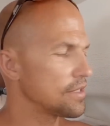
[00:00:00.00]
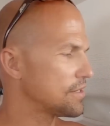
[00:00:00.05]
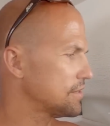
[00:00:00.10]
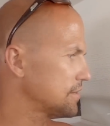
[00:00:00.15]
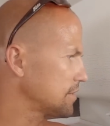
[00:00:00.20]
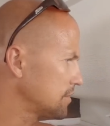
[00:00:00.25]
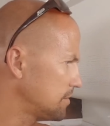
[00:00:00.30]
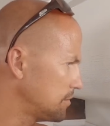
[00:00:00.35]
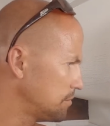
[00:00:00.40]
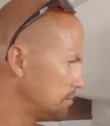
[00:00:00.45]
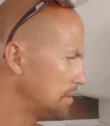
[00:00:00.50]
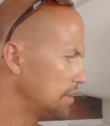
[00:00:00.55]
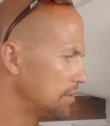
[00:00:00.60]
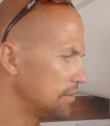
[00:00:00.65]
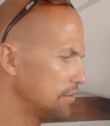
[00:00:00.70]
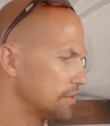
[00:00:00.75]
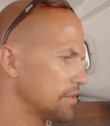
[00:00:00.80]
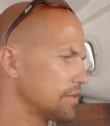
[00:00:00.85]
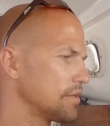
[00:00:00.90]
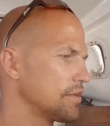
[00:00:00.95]
this little
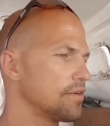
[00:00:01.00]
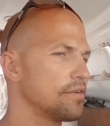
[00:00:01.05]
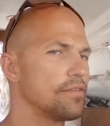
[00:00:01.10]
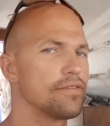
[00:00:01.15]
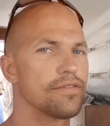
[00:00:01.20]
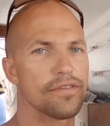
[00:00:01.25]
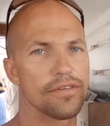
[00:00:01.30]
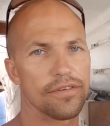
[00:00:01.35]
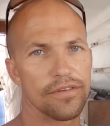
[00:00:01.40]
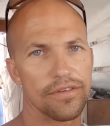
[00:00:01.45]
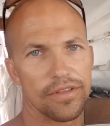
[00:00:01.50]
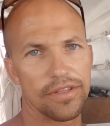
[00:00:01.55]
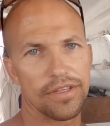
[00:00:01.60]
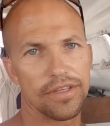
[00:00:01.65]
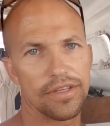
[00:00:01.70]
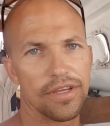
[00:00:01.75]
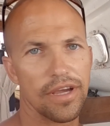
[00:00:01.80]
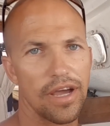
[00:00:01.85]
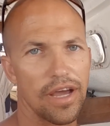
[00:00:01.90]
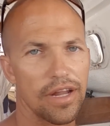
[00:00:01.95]
motor for
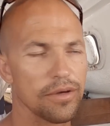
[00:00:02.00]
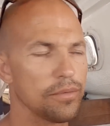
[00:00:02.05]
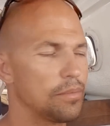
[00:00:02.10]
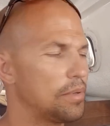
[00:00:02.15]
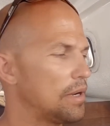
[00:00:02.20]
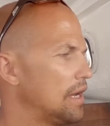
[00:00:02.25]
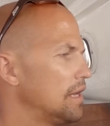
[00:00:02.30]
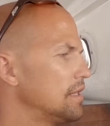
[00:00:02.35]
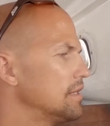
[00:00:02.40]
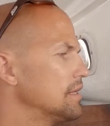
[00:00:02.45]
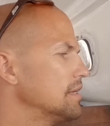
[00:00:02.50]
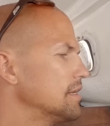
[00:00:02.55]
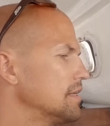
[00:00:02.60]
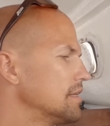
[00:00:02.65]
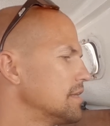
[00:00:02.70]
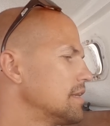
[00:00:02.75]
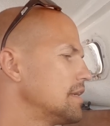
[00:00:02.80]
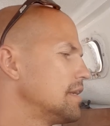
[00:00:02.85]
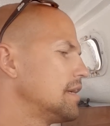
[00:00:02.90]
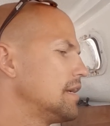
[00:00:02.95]
the Autopilot.
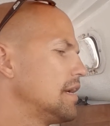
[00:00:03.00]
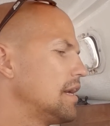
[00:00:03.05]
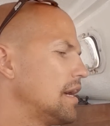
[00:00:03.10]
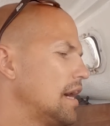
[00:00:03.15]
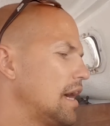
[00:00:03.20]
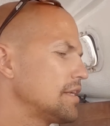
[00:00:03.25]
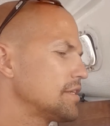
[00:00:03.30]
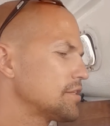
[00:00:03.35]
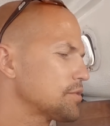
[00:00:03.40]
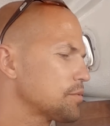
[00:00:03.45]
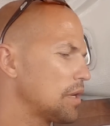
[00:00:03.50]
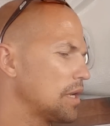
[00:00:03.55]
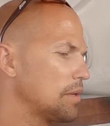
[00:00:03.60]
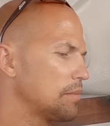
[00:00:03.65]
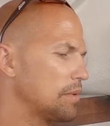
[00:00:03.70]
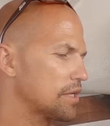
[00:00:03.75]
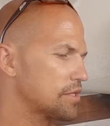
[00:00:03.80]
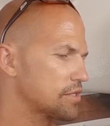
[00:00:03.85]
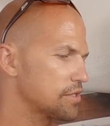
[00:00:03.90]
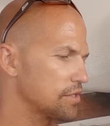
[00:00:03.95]
I just want
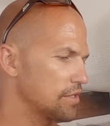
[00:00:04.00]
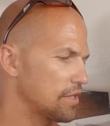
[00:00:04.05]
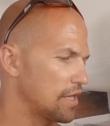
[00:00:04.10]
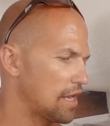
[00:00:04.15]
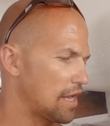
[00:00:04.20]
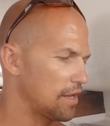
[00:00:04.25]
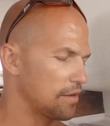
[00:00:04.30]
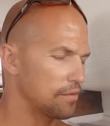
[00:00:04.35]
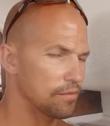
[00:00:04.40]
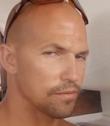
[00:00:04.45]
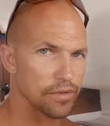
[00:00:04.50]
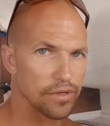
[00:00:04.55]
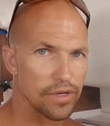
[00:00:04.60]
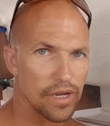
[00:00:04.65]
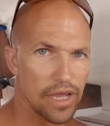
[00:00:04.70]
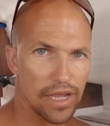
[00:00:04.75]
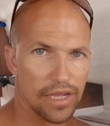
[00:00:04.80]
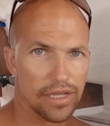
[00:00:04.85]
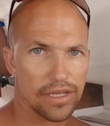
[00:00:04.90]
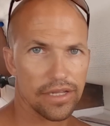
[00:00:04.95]
to make sure that we're
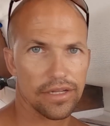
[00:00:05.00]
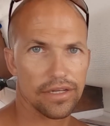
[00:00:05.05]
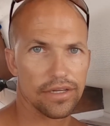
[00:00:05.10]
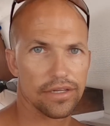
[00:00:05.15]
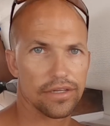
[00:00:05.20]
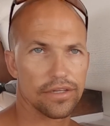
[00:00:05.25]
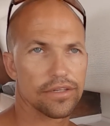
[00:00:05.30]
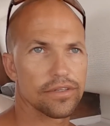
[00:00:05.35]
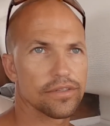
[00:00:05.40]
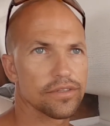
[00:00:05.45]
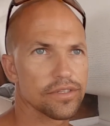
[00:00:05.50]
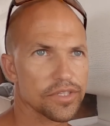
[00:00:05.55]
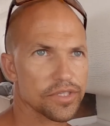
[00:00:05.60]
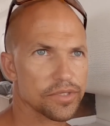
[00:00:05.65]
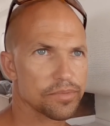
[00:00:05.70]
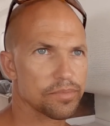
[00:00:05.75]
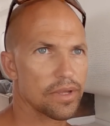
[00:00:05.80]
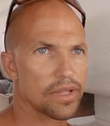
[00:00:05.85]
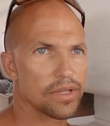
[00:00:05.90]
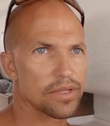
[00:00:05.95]
not gonna
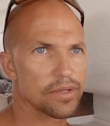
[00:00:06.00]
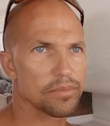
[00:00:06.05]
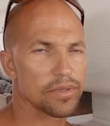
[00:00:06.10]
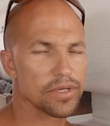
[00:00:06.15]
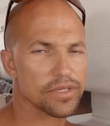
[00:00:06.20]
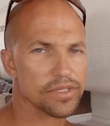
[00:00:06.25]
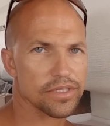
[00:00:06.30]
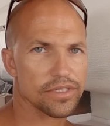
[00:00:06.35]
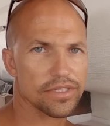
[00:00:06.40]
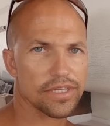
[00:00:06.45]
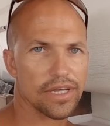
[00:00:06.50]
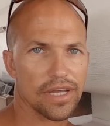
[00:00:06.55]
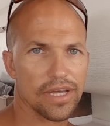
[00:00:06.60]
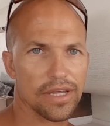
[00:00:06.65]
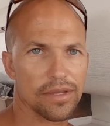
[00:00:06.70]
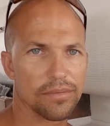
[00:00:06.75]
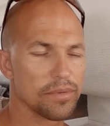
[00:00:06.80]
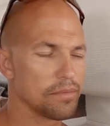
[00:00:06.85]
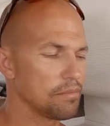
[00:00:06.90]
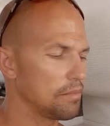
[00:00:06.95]
spend a bunch of
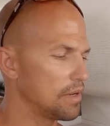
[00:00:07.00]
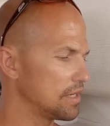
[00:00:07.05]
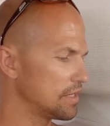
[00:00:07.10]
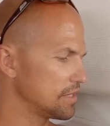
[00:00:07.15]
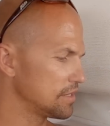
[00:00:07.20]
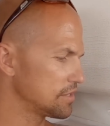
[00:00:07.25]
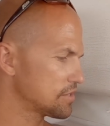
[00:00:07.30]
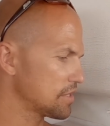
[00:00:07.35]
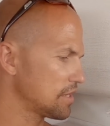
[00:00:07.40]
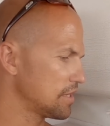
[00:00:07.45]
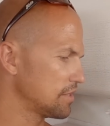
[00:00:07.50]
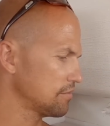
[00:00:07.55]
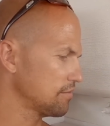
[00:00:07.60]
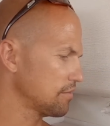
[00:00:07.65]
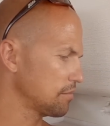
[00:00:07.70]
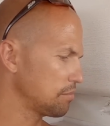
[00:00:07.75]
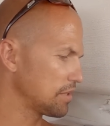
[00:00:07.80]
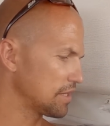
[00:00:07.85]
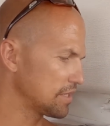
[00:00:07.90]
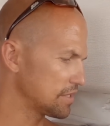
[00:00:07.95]
time and money trying to
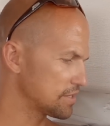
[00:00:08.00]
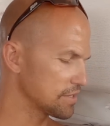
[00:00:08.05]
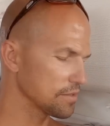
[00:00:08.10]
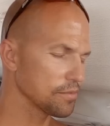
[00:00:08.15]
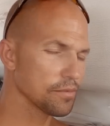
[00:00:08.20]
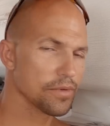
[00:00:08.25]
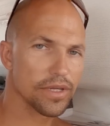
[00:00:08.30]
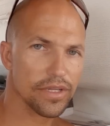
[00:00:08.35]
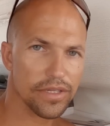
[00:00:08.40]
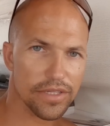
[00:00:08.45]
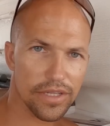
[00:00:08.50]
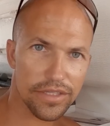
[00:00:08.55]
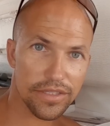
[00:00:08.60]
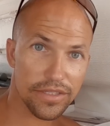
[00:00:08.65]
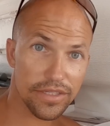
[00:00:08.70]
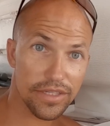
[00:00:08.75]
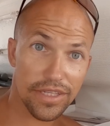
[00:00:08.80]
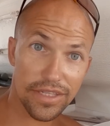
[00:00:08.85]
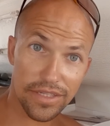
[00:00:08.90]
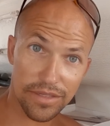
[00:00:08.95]
replace it when it
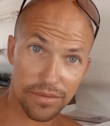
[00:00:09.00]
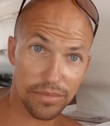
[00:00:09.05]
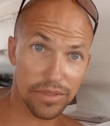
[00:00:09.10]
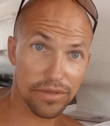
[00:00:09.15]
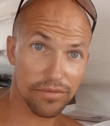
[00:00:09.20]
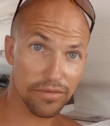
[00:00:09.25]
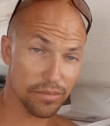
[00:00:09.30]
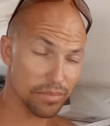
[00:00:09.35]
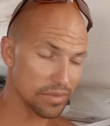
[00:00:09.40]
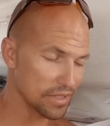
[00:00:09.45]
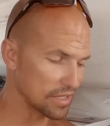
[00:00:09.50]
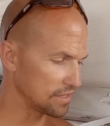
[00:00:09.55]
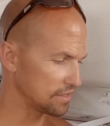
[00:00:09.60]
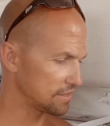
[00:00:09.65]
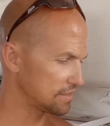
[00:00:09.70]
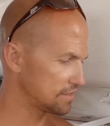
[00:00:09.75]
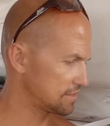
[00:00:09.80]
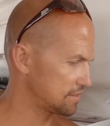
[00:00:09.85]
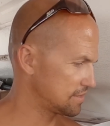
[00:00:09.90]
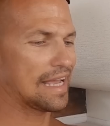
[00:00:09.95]
doesn't need to be
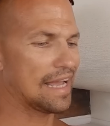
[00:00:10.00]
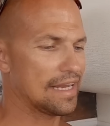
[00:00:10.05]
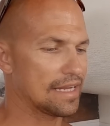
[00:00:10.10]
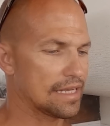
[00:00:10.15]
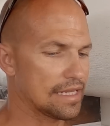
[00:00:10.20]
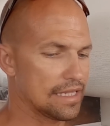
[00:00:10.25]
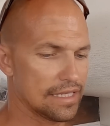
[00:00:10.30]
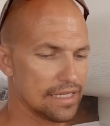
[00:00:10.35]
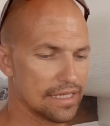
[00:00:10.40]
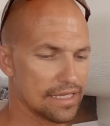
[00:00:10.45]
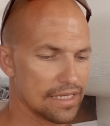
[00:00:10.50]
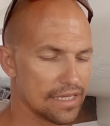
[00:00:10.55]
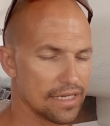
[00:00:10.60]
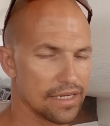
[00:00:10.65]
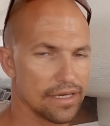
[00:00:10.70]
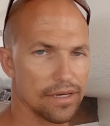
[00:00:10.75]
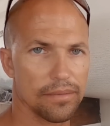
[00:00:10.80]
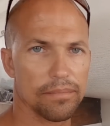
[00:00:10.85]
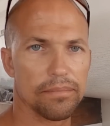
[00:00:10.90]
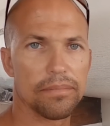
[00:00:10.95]
replaced. I kind of cleaned
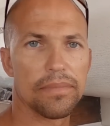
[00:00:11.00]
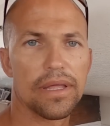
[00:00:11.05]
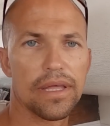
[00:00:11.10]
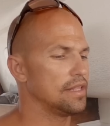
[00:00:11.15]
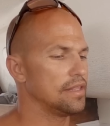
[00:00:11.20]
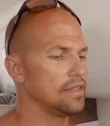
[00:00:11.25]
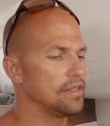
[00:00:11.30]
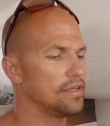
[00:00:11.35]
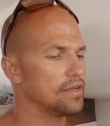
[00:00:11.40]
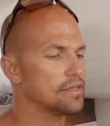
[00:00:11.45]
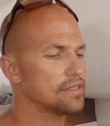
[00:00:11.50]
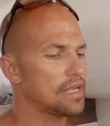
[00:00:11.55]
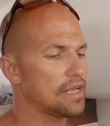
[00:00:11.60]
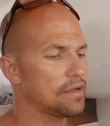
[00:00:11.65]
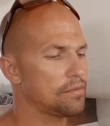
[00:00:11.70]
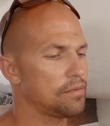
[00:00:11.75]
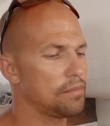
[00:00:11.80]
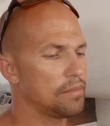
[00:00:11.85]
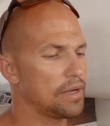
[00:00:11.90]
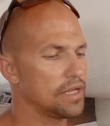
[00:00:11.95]
it up. It looks
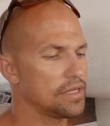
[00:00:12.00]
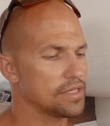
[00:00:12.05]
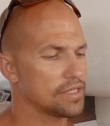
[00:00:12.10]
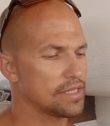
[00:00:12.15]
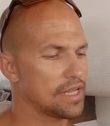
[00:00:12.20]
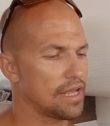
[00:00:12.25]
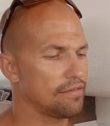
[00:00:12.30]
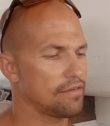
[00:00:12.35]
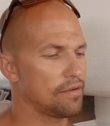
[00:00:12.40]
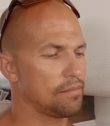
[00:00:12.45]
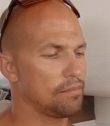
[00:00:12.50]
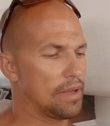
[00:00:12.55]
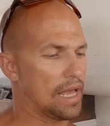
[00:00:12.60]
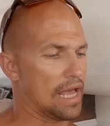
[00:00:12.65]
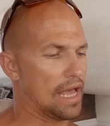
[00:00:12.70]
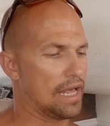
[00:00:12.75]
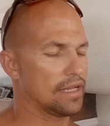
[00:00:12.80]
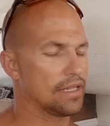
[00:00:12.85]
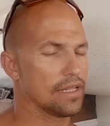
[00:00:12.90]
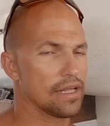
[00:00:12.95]
like we might just have a
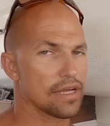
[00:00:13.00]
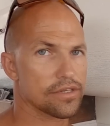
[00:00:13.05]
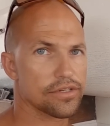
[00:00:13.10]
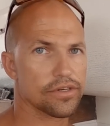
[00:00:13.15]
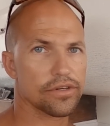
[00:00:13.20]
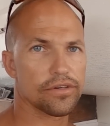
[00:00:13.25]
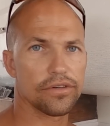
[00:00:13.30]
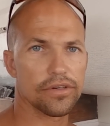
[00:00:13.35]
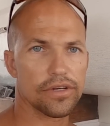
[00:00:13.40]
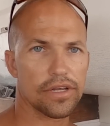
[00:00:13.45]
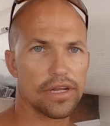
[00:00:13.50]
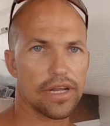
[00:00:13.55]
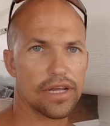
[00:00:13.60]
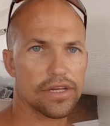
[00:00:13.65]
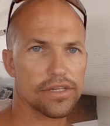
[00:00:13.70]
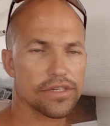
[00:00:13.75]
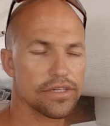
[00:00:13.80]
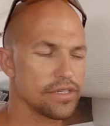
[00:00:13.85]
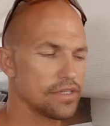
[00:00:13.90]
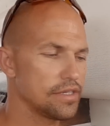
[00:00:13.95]
bad electrical
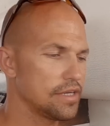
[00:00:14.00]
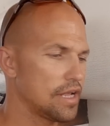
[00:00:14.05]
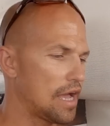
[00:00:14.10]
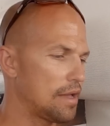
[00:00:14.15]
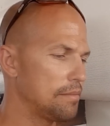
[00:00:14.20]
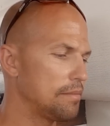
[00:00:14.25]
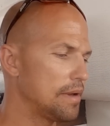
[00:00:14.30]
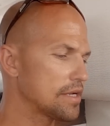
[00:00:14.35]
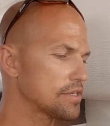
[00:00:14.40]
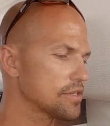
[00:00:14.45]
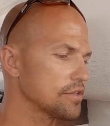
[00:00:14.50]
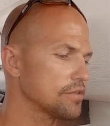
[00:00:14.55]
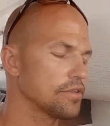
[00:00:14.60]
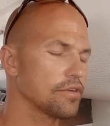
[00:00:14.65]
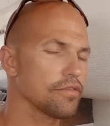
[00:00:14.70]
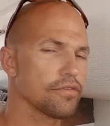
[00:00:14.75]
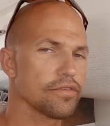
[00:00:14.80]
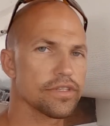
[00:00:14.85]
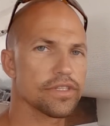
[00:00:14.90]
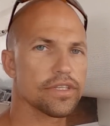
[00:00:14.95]
connection. I
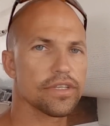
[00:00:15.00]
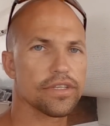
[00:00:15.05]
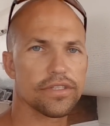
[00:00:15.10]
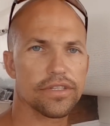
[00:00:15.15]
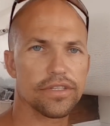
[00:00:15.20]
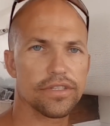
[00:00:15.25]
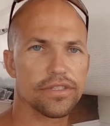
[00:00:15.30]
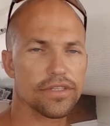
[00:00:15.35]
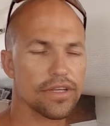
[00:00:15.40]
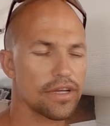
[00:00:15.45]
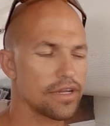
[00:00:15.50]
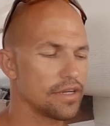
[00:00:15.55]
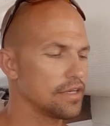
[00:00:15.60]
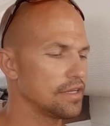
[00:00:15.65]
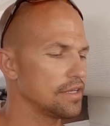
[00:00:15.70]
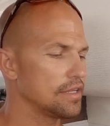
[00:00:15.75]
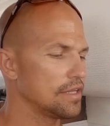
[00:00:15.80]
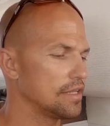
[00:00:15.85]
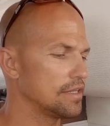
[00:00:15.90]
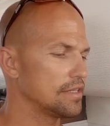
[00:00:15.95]
measured the resistance on
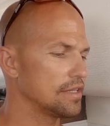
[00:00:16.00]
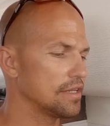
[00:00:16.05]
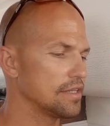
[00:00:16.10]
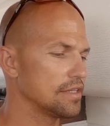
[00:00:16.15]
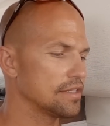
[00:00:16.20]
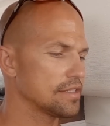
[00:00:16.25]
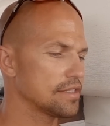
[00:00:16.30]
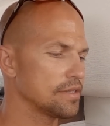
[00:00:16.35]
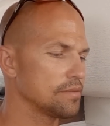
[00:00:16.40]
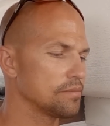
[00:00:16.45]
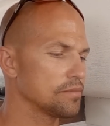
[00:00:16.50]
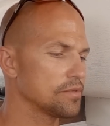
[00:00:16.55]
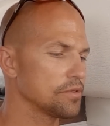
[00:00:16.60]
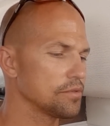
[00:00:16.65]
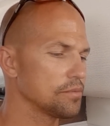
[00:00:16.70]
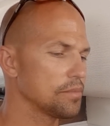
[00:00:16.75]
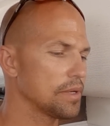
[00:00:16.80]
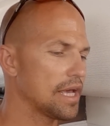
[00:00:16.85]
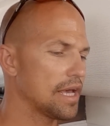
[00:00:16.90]
it. It didn't seem too